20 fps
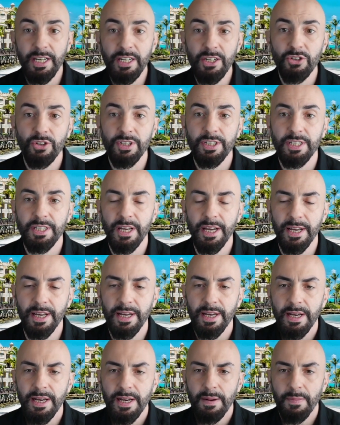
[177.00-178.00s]

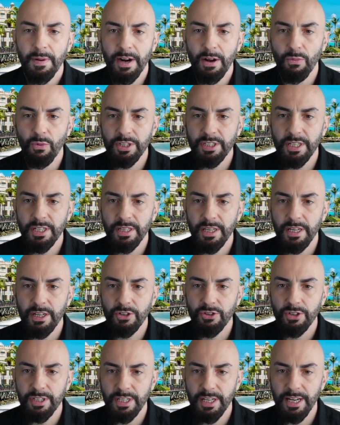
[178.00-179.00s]
interesting, but it wasn't
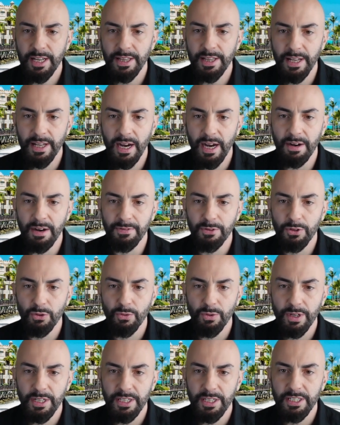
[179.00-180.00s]
interesting enough
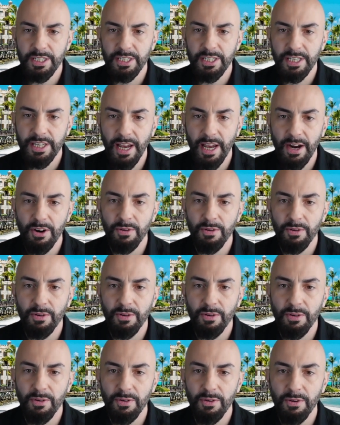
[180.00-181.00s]
to really scare
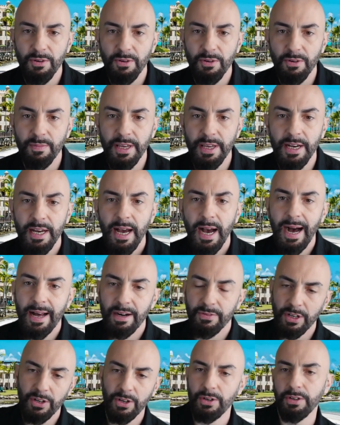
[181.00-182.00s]
me out of the
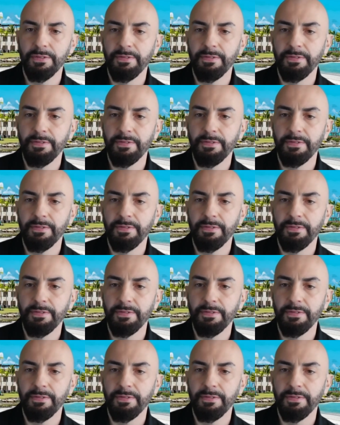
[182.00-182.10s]
current